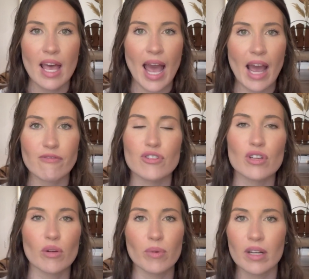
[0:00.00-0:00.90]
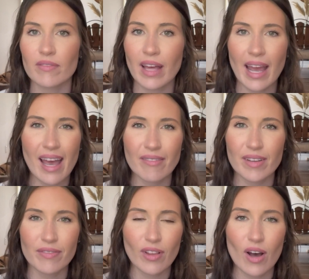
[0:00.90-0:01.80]
after you get rid of that heavy
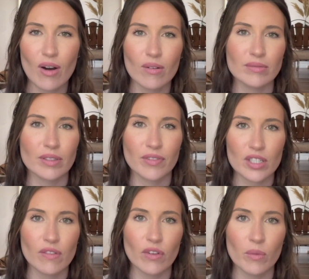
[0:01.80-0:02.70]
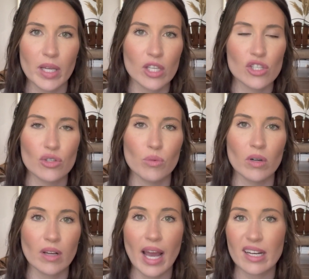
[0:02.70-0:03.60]
flow, the first few weeks, you
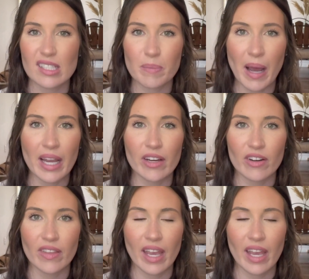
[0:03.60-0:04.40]
will kind of spot here and